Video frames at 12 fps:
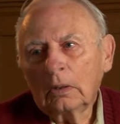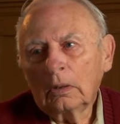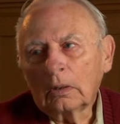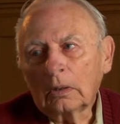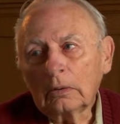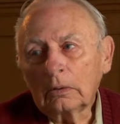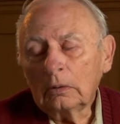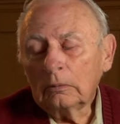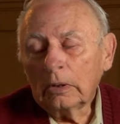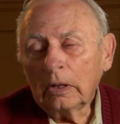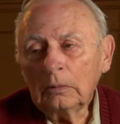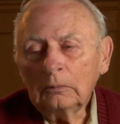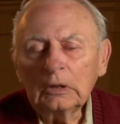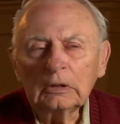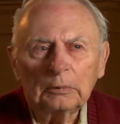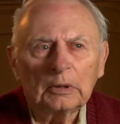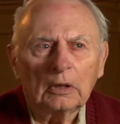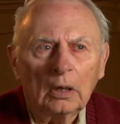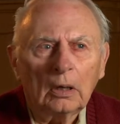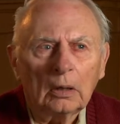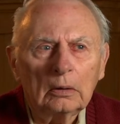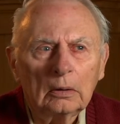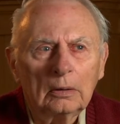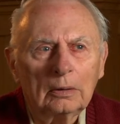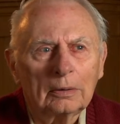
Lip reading: And I thought, well, that must be God.